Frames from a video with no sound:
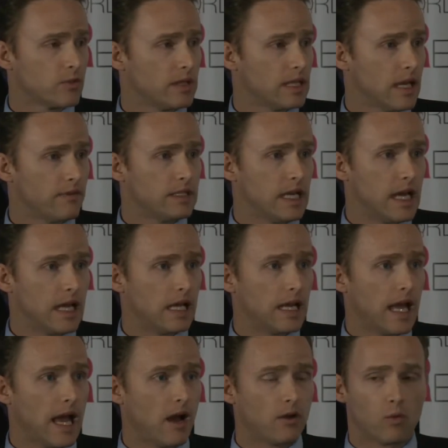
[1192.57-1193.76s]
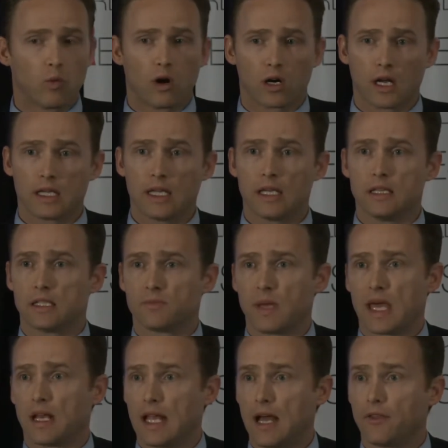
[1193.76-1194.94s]
with the FDA on how to work on getting this
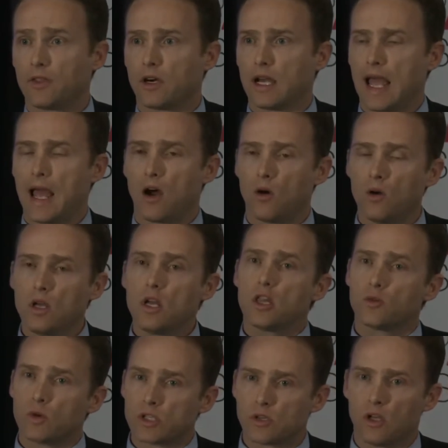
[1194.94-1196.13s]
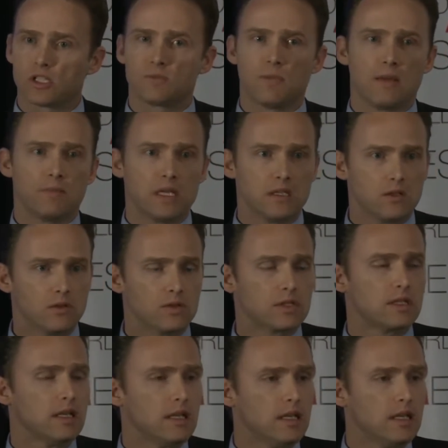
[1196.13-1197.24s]
panel out there and how the results might be used.